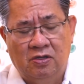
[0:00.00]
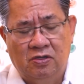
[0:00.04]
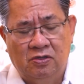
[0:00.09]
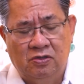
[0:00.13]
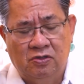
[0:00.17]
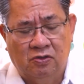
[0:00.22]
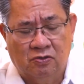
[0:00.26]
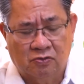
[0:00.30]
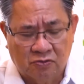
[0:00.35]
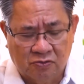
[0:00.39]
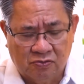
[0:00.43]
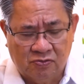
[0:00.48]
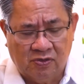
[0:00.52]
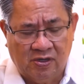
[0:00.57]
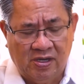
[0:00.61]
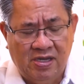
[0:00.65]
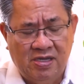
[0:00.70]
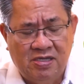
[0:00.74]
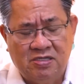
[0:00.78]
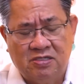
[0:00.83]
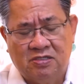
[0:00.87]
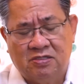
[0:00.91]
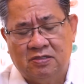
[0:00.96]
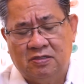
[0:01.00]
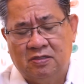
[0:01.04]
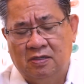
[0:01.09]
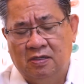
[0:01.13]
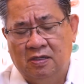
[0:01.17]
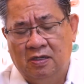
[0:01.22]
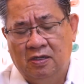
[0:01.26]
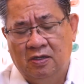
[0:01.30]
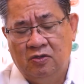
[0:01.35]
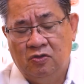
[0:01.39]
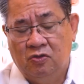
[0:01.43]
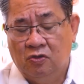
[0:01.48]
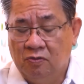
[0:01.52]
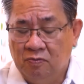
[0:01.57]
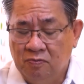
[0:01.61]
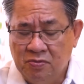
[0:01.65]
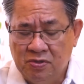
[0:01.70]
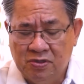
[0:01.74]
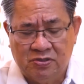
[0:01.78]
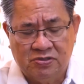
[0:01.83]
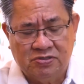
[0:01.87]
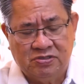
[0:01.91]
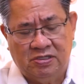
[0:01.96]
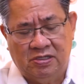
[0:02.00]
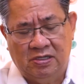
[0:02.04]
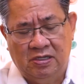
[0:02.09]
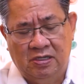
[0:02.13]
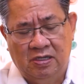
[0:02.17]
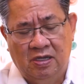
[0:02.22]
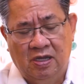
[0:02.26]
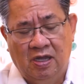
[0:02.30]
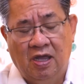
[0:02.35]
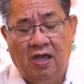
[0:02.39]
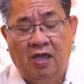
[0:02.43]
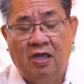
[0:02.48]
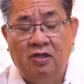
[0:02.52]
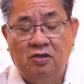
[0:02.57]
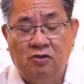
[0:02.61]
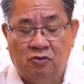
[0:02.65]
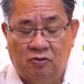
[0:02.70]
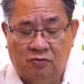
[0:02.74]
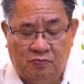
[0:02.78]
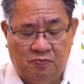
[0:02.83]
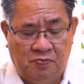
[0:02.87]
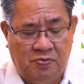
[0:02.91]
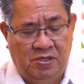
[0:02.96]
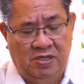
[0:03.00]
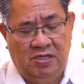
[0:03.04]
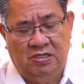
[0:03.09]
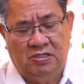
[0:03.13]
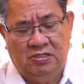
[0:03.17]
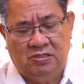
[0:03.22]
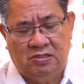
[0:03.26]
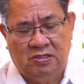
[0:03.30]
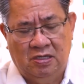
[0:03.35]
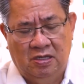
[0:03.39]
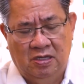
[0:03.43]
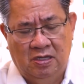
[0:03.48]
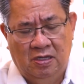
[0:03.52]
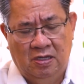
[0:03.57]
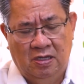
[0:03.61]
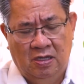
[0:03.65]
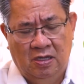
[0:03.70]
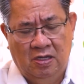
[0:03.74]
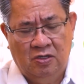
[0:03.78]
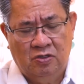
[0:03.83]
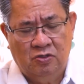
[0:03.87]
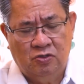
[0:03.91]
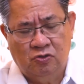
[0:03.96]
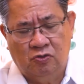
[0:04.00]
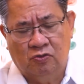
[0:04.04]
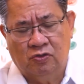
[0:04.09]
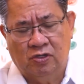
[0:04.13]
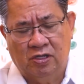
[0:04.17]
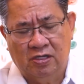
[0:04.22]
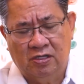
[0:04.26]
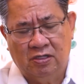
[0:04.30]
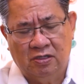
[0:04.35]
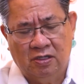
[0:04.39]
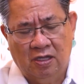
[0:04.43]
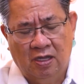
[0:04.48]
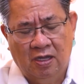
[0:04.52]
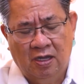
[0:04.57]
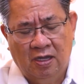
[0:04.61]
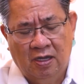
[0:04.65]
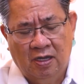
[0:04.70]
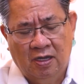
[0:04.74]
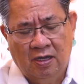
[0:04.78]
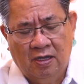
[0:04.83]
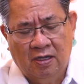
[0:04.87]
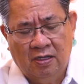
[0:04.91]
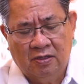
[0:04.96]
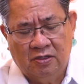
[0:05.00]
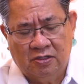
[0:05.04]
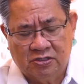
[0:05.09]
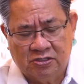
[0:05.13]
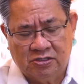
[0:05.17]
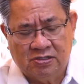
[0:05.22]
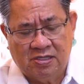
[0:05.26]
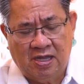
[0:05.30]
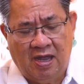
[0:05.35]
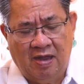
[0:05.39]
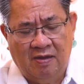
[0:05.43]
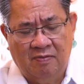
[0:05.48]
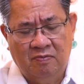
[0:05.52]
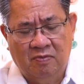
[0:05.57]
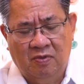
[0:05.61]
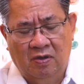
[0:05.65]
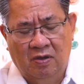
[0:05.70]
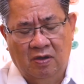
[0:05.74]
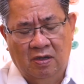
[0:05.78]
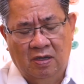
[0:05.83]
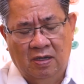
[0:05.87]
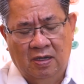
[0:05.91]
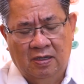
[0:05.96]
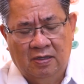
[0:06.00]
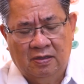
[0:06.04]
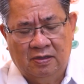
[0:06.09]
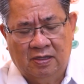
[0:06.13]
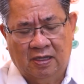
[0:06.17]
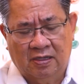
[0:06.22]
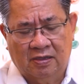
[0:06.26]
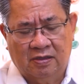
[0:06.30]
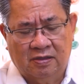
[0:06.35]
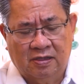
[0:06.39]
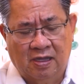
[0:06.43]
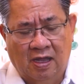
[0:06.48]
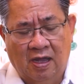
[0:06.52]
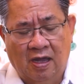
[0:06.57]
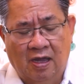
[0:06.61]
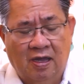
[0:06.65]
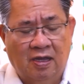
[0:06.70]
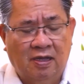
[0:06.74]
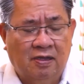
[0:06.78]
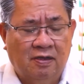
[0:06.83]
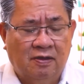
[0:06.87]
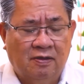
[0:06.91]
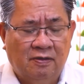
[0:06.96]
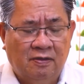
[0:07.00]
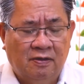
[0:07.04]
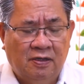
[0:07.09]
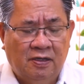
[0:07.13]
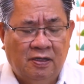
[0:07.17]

your grace, your mercy, and your peace during this time that uh,